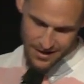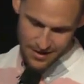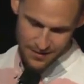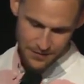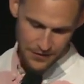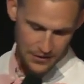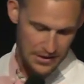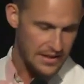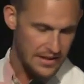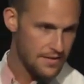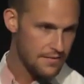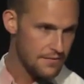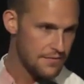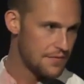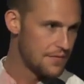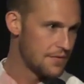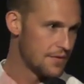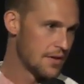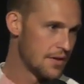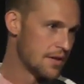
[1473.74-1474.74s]

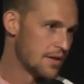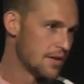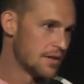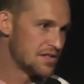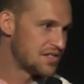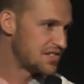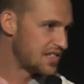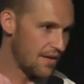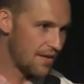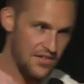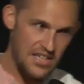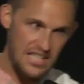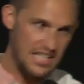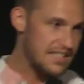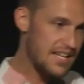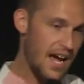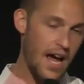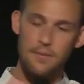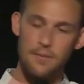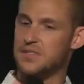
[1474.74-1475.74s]
forgive 70
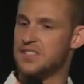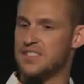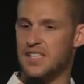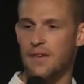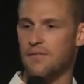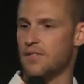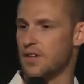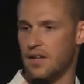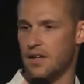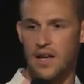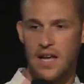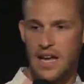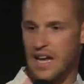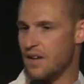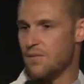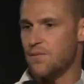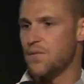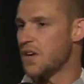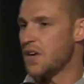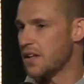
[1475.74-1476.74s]
times 7,
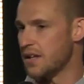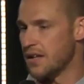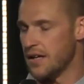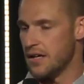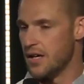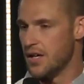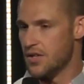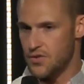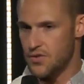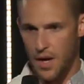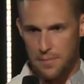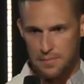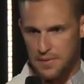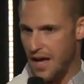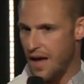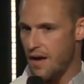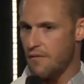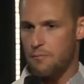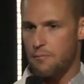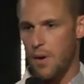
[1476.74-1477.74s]
infinitely. Drop
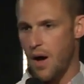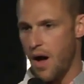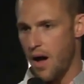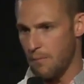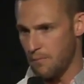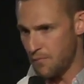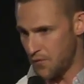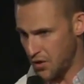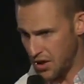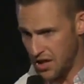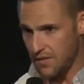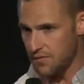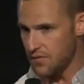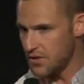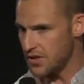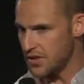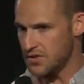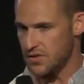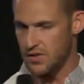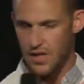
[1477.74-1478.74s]
the F bomb,
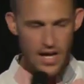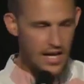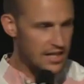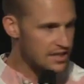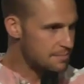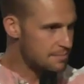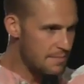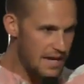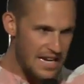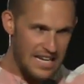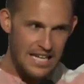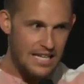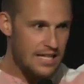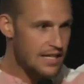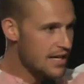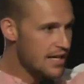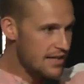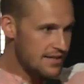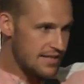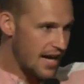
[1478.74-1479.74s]
forgiveness, as many
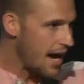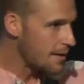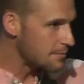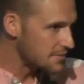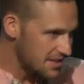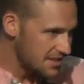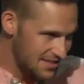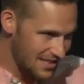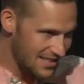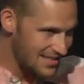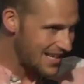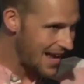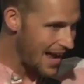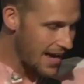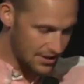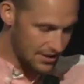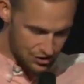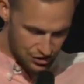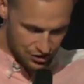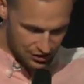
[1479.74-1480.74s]
times as it
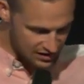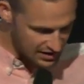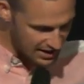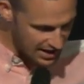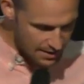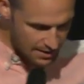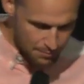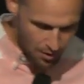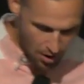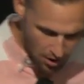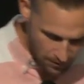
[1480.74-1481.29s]
takes. Just keep